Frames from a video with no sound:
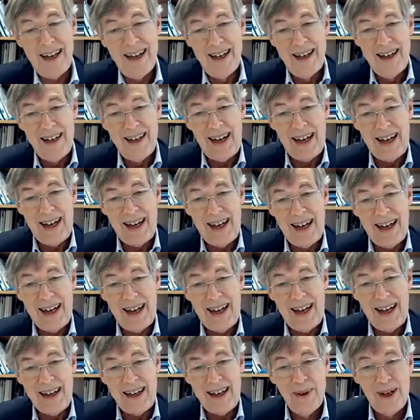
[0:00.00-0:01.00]
as to whether
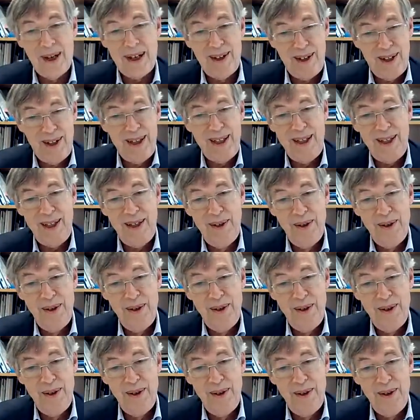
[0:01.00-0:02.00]
the EU
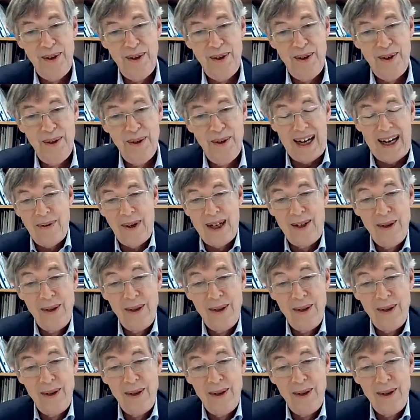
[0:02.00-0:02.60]
will